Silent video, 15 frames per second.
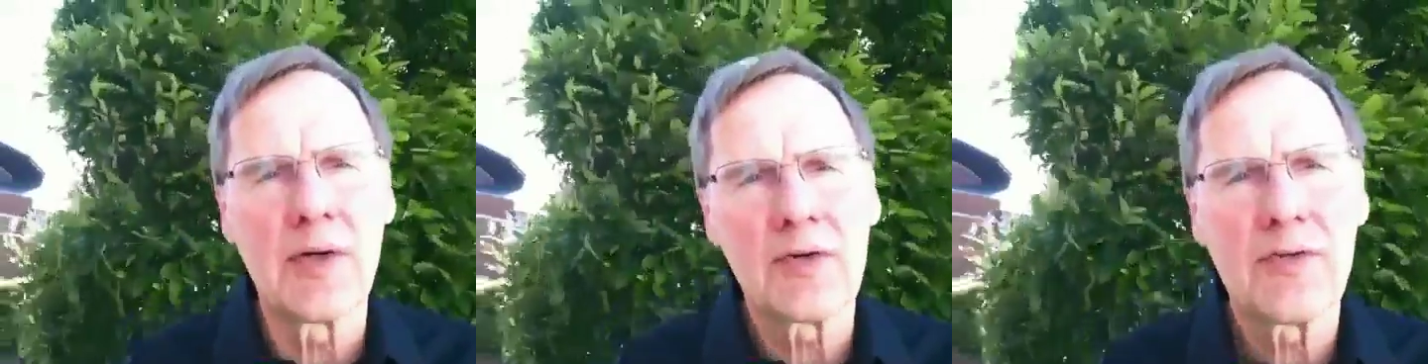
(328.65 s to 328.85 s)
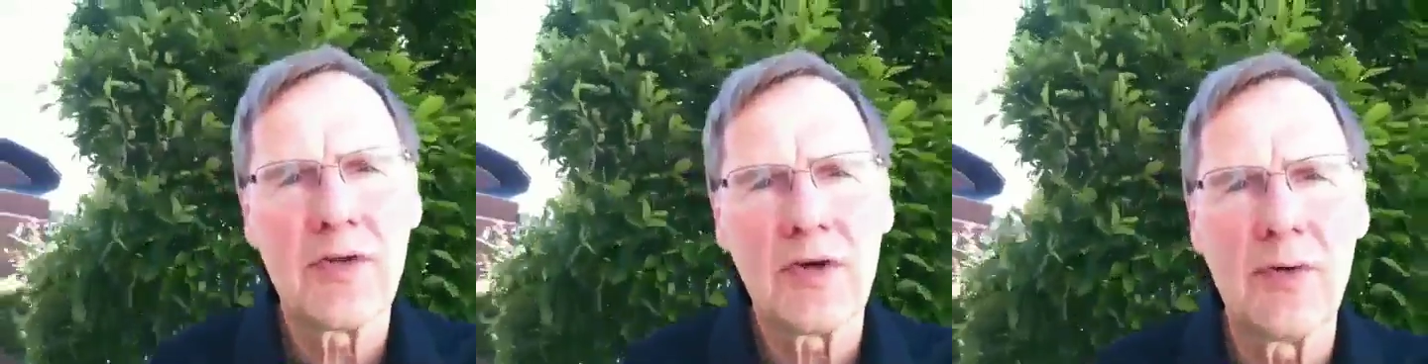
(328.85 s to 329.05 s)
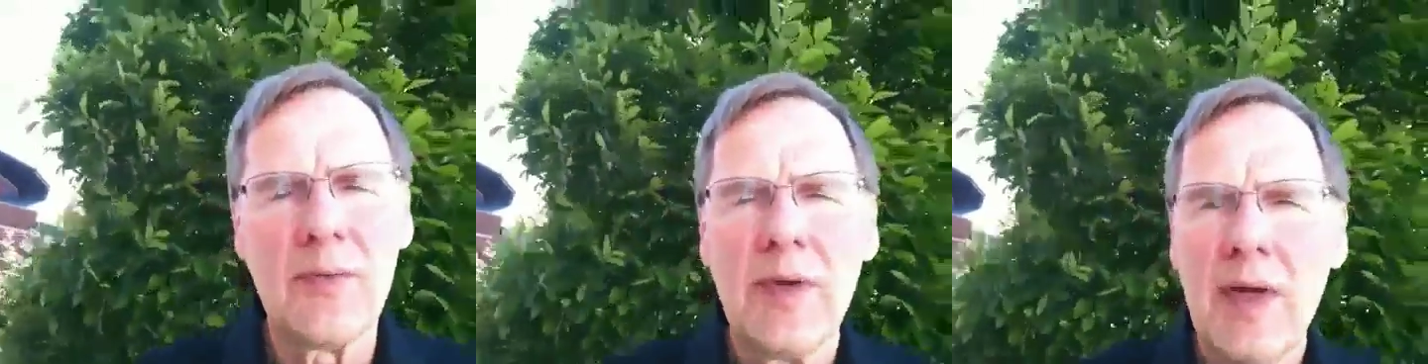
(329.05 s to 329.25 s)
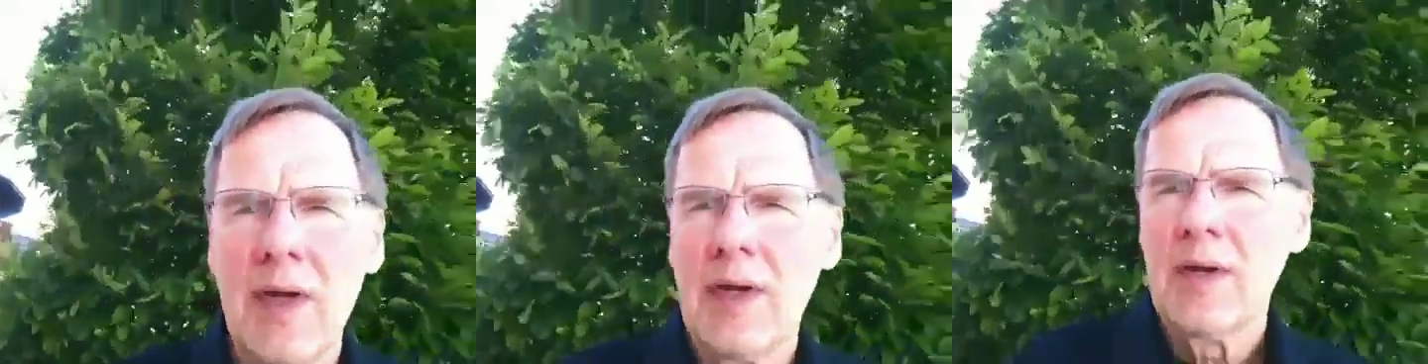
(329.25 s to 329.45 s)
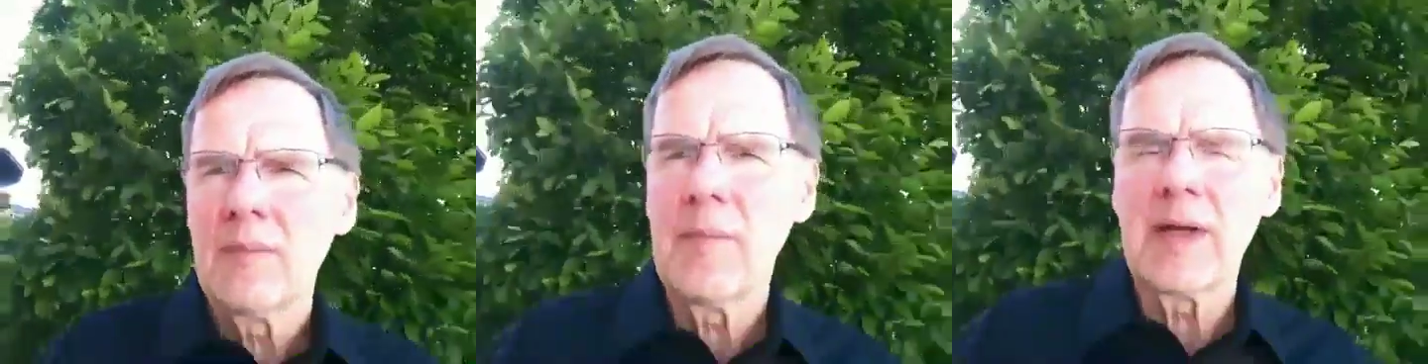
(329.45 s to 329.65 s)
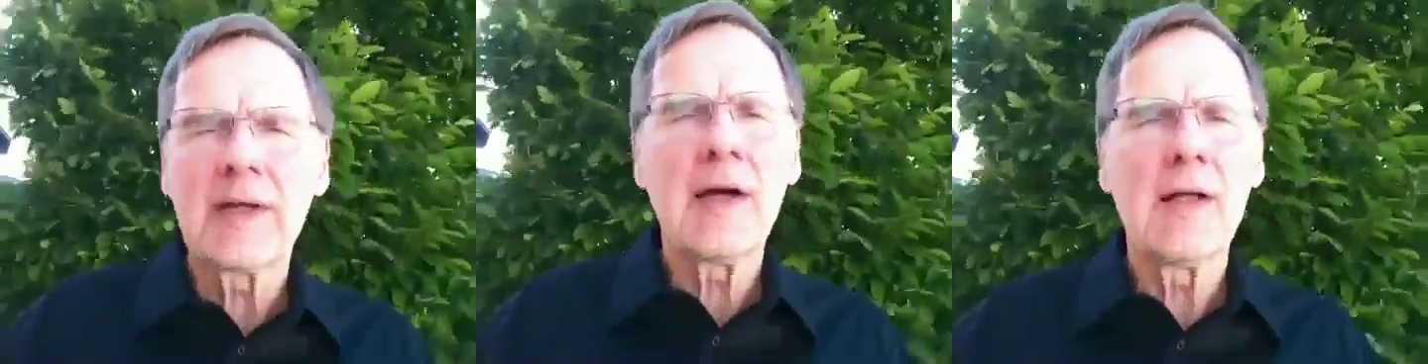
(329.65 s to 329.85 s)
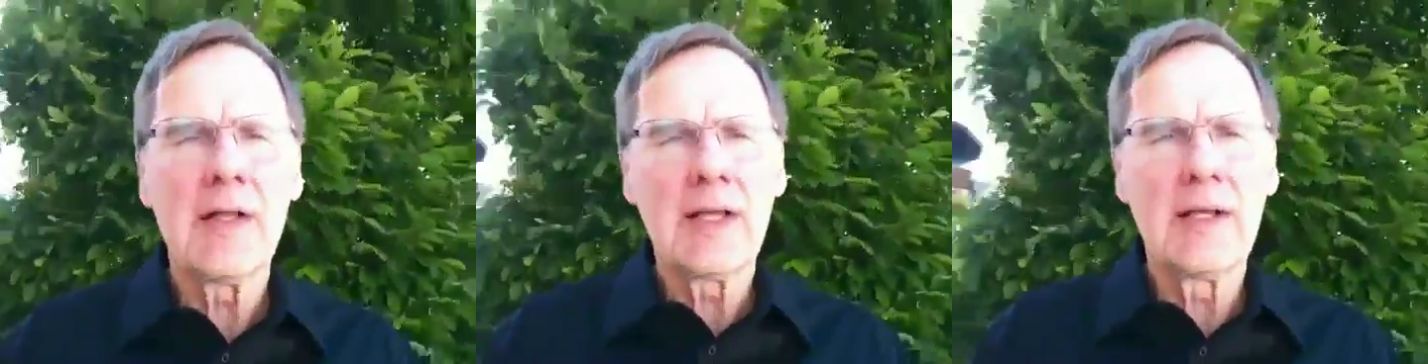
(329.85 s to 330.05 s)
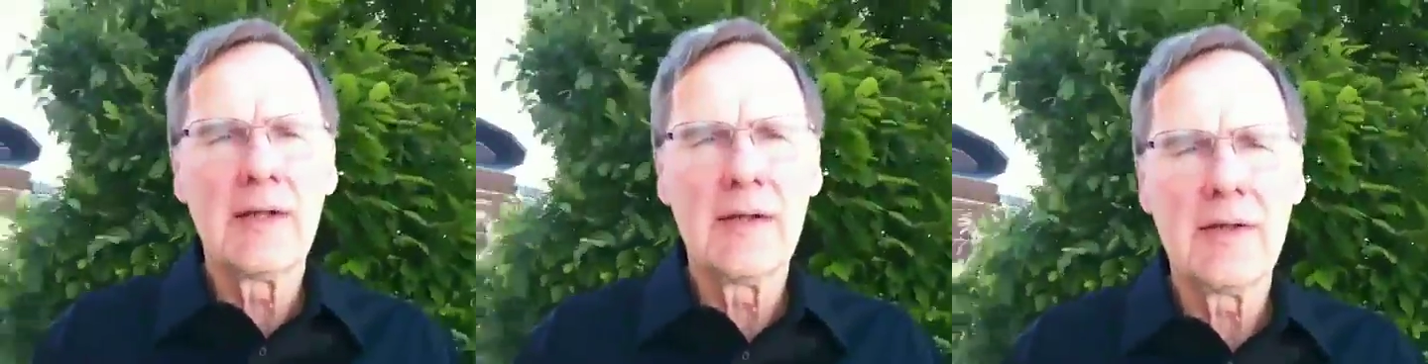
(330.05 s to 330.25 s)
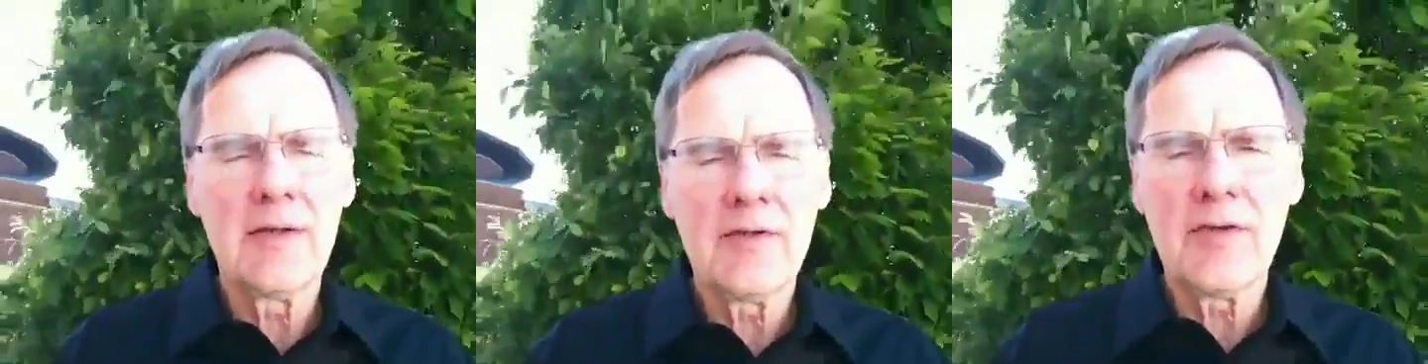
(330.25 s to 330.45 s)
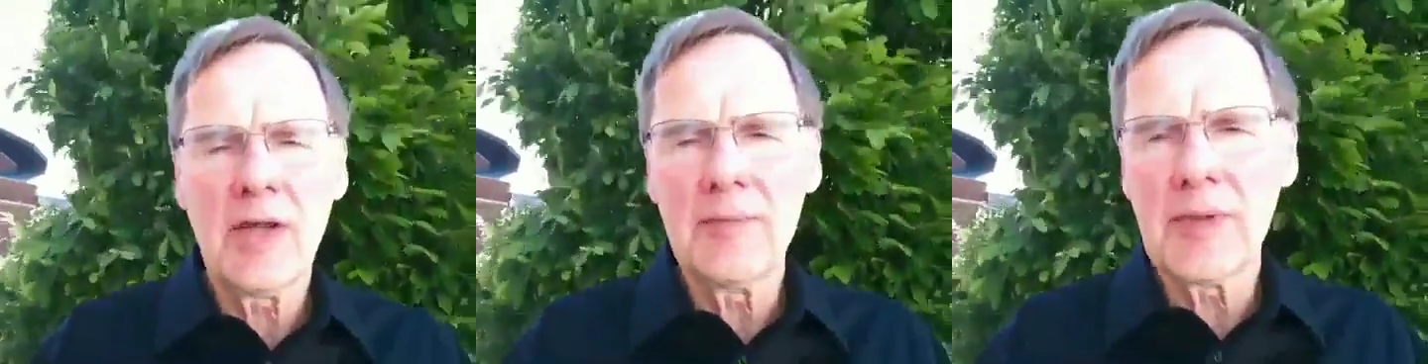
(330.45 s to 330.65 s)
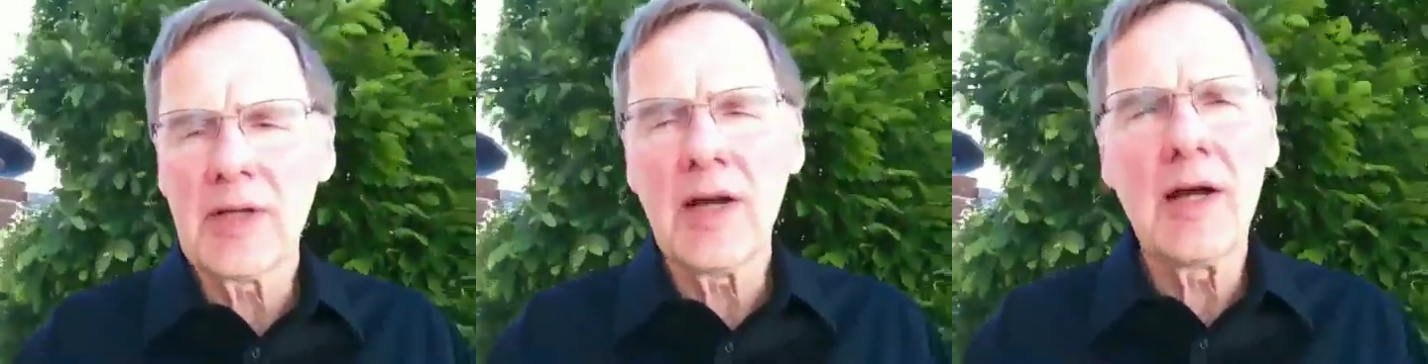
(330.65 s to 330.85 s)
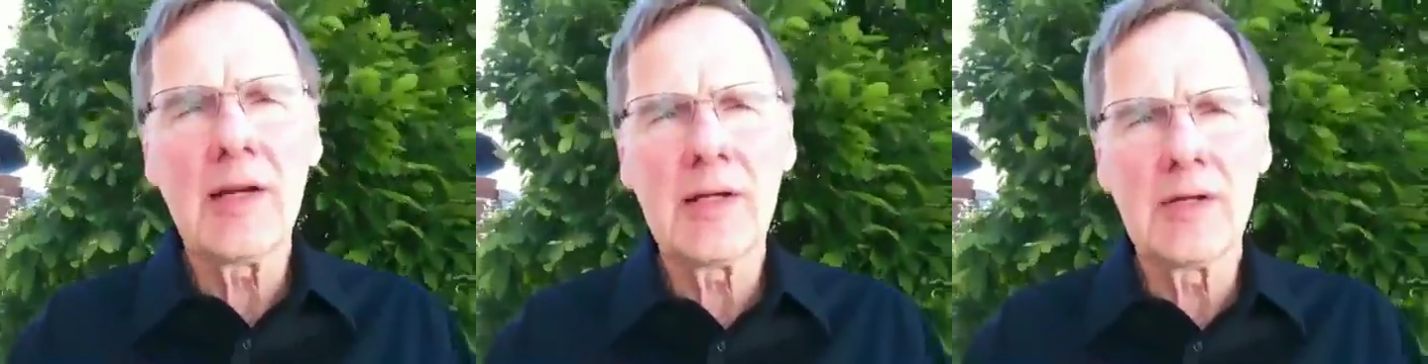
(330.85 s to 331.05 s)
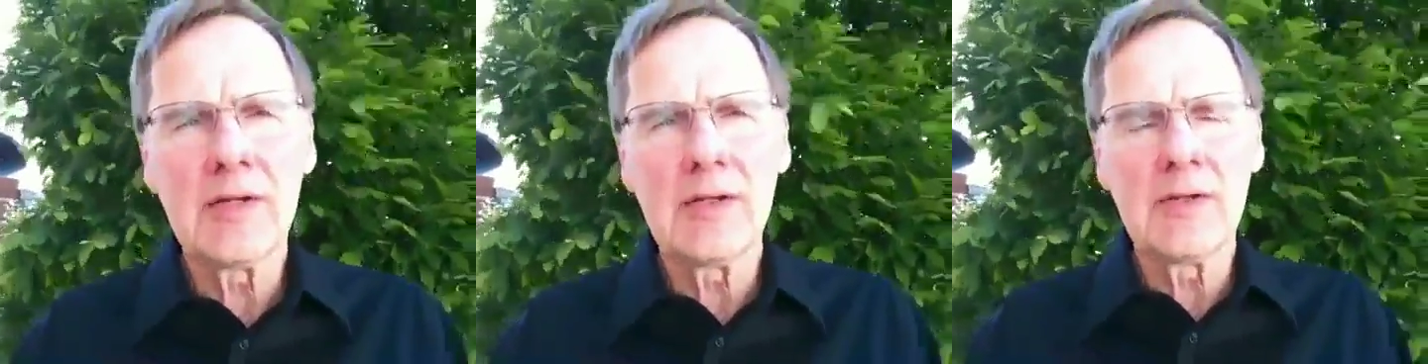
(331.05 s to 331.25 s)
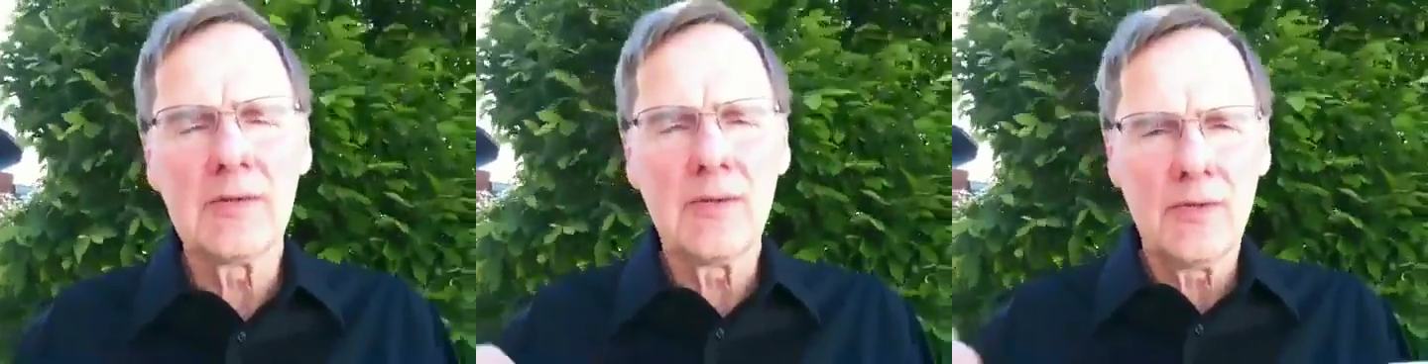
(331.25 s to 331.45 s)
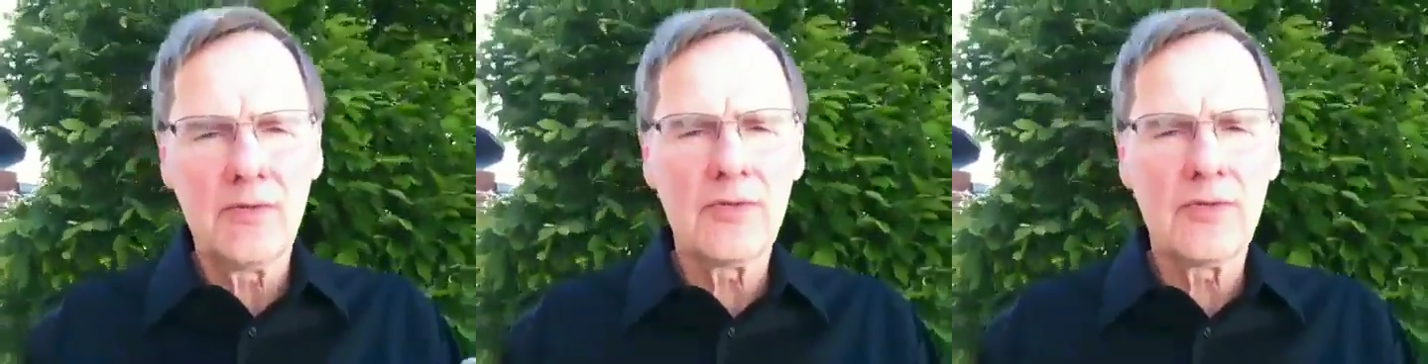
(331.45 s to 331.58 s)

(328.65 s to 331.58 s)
So my colleague Jane McGonigal,